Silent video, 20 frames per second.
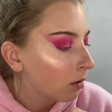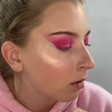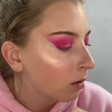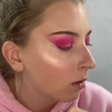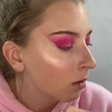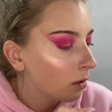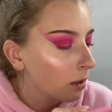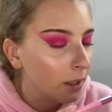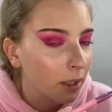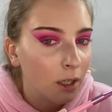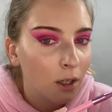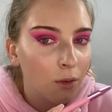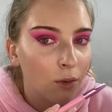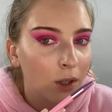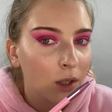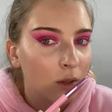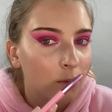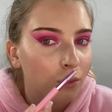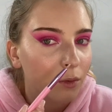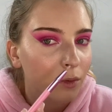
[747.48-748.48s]
I can't
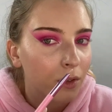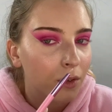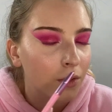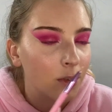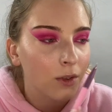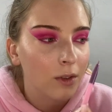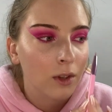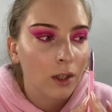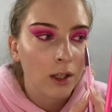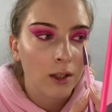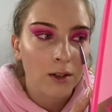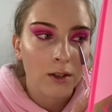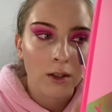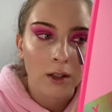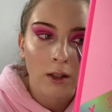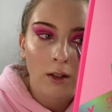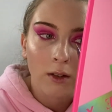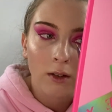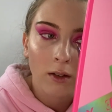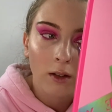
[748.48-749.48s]
think of all these
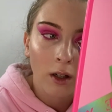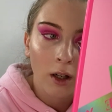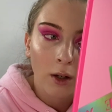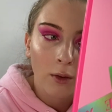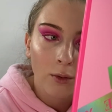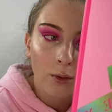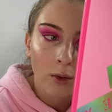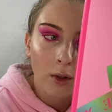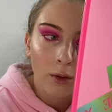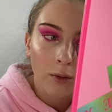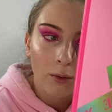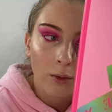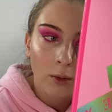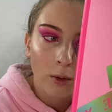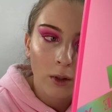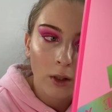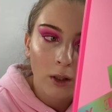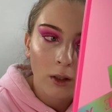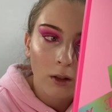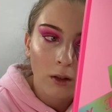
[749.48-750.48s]
things after I've
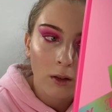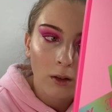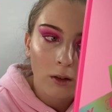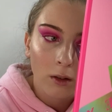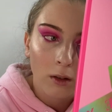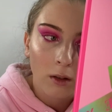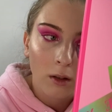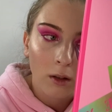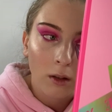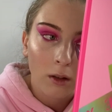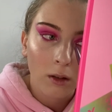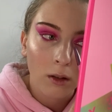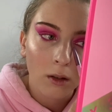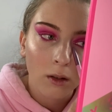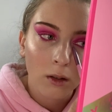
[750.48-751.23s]
already done it.